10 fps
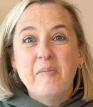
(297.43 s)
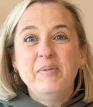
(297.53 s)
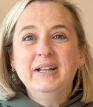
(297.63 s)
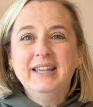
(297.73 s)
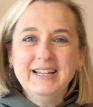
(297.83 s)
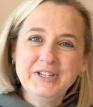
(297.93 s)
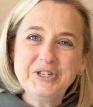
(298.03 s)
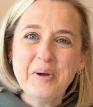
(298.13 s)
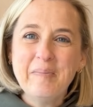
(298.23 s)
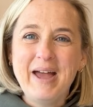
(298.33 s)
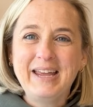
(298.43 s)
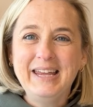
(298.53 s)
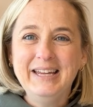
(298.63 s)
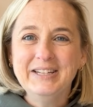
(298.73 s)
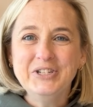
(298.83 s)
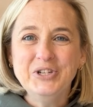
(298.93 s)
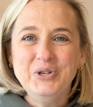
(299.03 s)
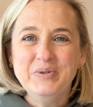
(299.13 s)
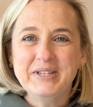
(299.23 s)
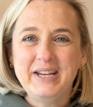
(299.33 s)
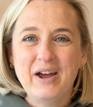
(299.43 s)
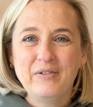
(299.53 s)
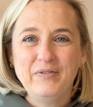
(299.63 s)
But let's jump back into using our